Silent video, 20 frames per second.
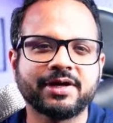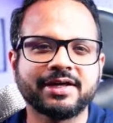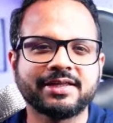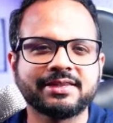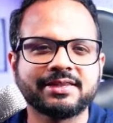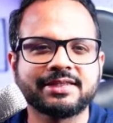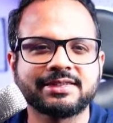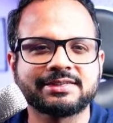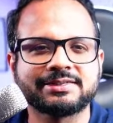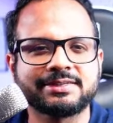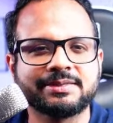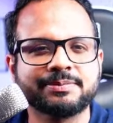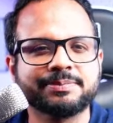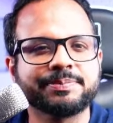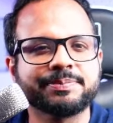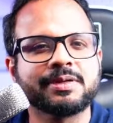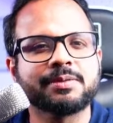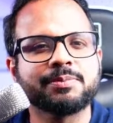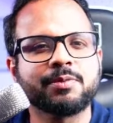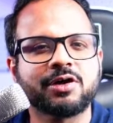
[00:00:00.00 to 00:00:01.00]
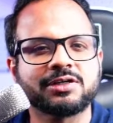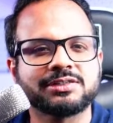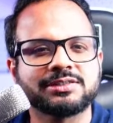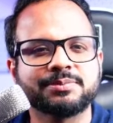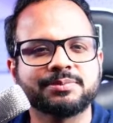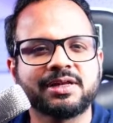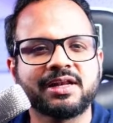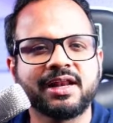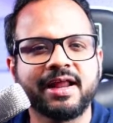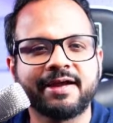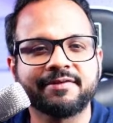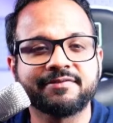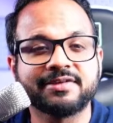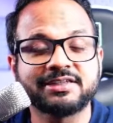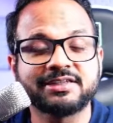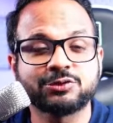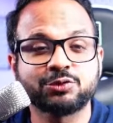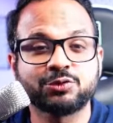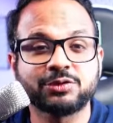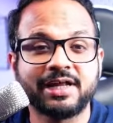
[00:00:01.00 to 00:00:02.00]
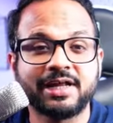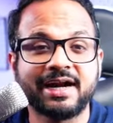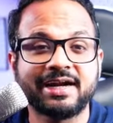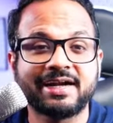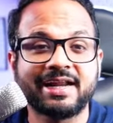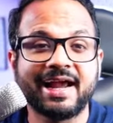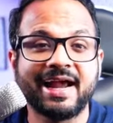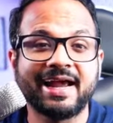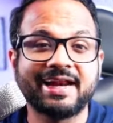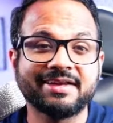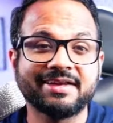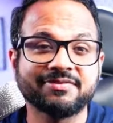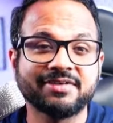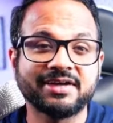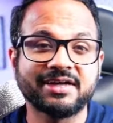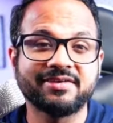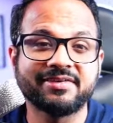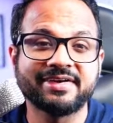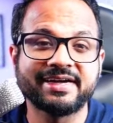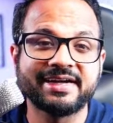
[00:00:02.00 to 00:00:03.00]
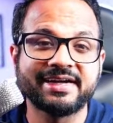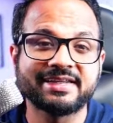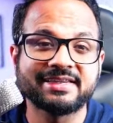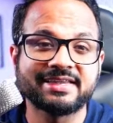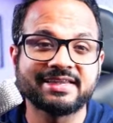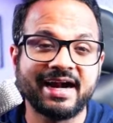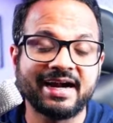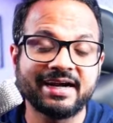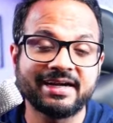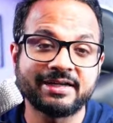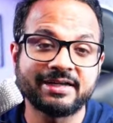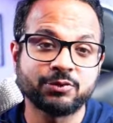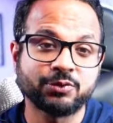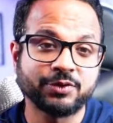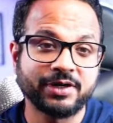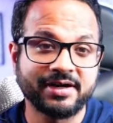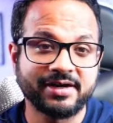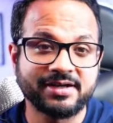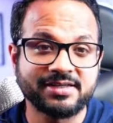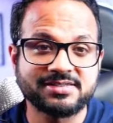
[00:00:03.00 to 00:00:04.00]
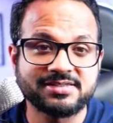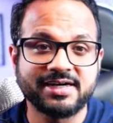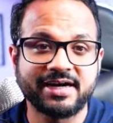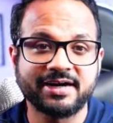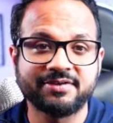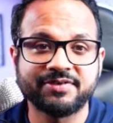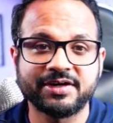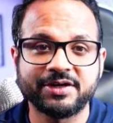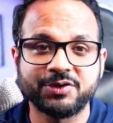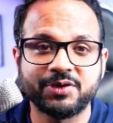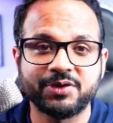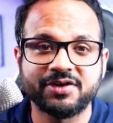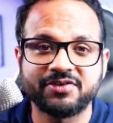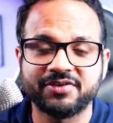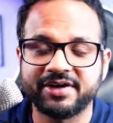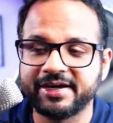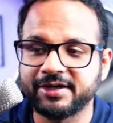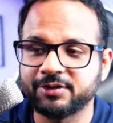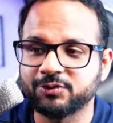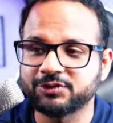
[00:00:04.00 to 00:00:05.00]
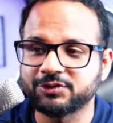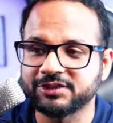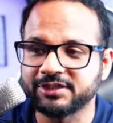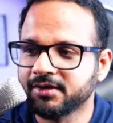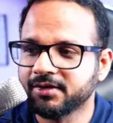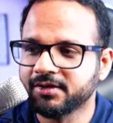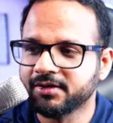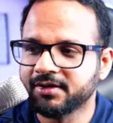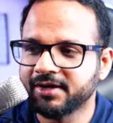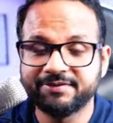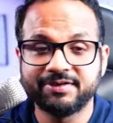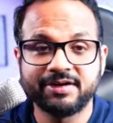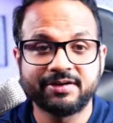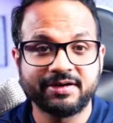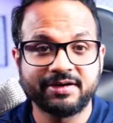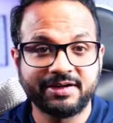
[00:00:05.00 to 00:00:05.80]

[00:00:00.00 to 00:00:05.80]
in the simple possible language, so that anyone reading that could understand what you are trying to say, right?